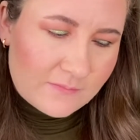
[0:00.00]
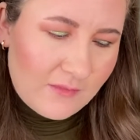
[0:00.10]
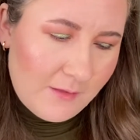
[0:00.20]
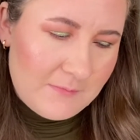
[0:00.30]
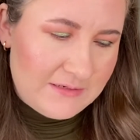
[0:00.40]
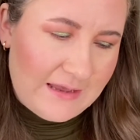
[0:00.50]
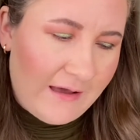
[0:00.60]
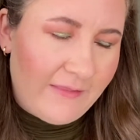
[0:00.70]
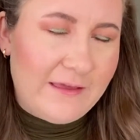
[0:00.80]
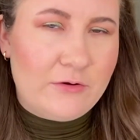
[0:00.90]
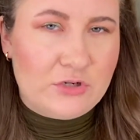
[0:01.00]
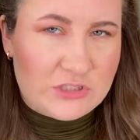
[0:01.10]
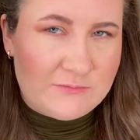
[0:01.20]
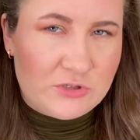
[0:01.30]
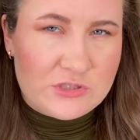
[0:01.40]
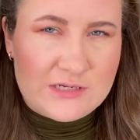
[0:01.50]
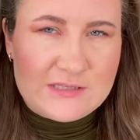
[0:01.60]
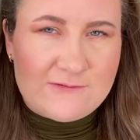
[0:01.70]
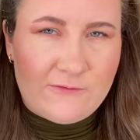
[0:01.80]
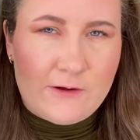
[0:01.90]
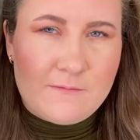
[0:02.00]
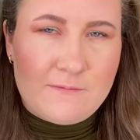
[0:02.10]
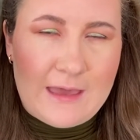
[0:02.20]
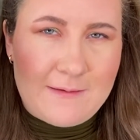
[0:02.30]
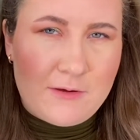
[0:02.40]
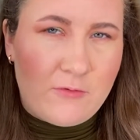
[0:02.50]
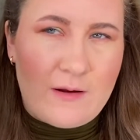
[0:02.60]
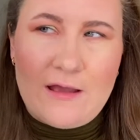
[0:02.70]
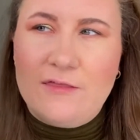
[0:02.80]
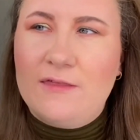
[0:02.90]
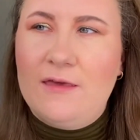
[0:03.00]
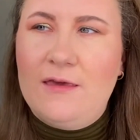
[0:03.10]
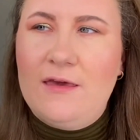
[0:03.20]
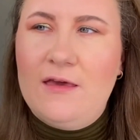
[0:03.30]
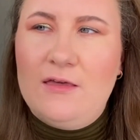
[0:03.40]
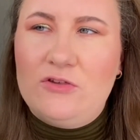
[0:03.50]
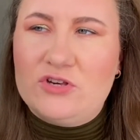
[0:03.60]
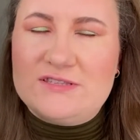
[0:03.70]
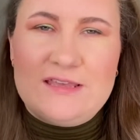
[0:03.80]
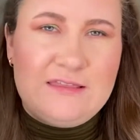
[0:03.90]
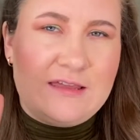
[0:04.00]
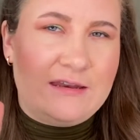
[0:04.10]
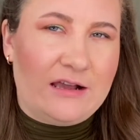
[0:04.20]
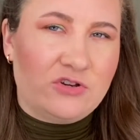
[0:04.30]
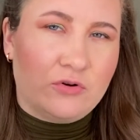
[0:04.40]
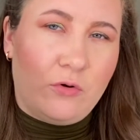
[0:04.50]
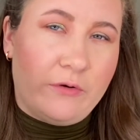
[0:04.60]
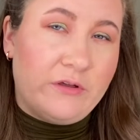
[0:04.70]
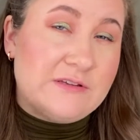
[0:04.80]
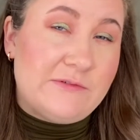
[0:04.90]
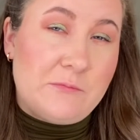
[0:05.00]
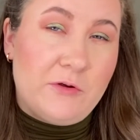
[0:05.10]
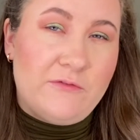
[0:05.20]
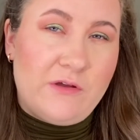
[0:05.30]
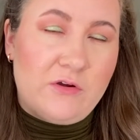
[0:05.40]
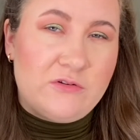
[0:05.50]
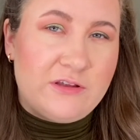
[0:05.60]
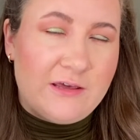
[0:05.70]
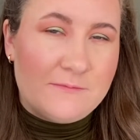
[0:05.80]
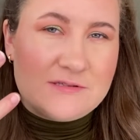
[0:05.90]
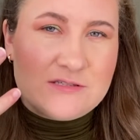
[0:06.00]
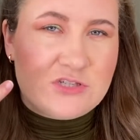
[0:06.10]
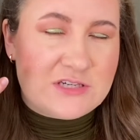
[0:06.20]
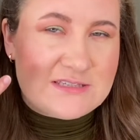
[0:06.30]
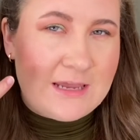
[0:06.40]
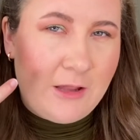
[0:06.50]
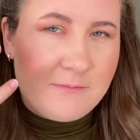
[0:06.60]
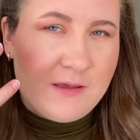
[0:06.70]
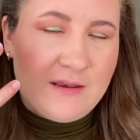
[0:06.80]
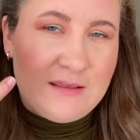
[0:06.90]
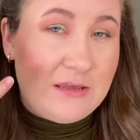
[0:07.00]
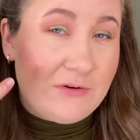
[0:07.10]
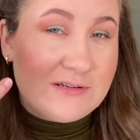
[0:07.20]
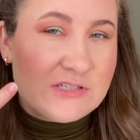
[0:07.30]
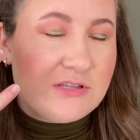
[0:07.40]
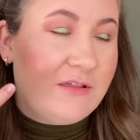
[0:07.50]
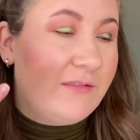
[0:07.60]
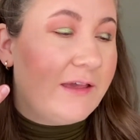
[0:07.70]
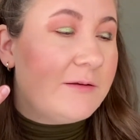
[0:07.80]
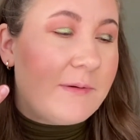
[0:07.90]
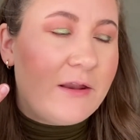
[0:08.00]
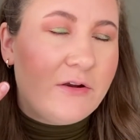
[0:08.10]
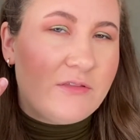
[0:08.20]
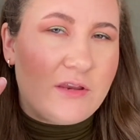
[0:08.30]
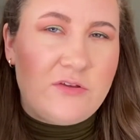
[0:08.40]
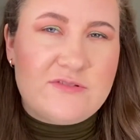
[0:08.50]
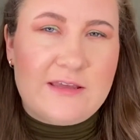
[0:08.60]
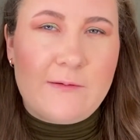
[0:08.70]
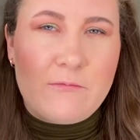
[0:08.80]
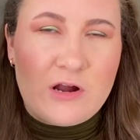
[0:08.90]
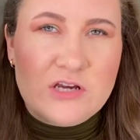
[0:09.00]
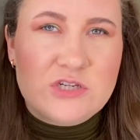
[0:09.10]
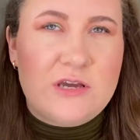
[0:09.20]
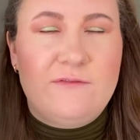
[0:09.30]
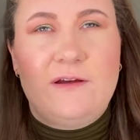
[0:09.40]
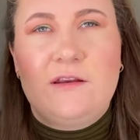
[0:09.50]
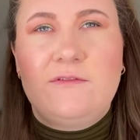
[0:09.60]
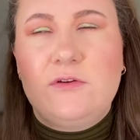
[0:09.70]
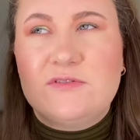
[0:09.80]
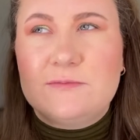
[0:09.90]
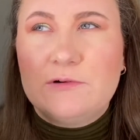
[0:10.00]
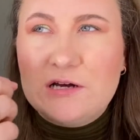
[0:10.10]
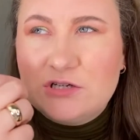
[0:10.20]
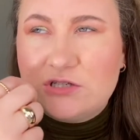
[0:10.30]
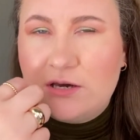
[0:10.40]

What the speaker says: metallic or shimmer shades from Pat McGrath. Just like the natural oils from your fingertips just help adhere it to the lid better than using a brush. I find if you use a brush,